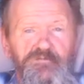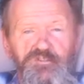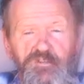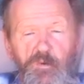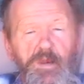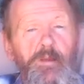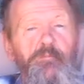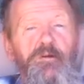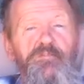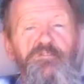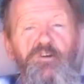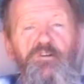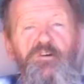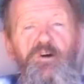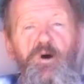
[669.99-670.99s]
So when I moved
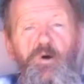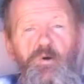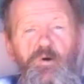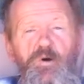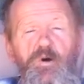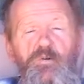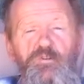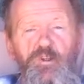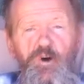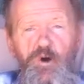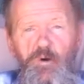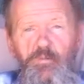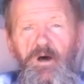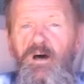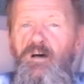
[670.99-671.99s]
to
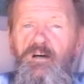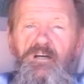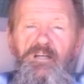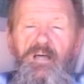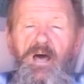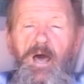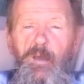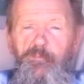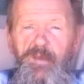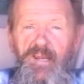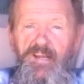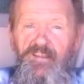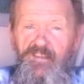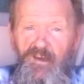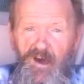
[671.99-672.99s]
Oklahoma, I
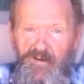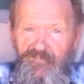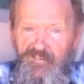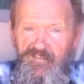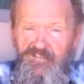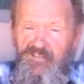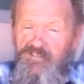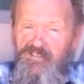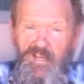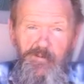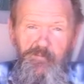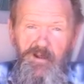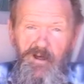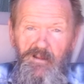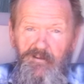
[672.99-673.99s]
painted the office the
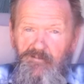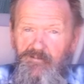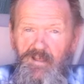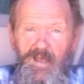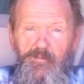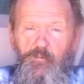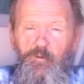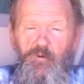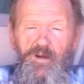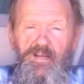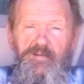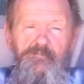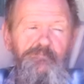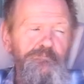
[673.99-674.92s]
same color, lime green.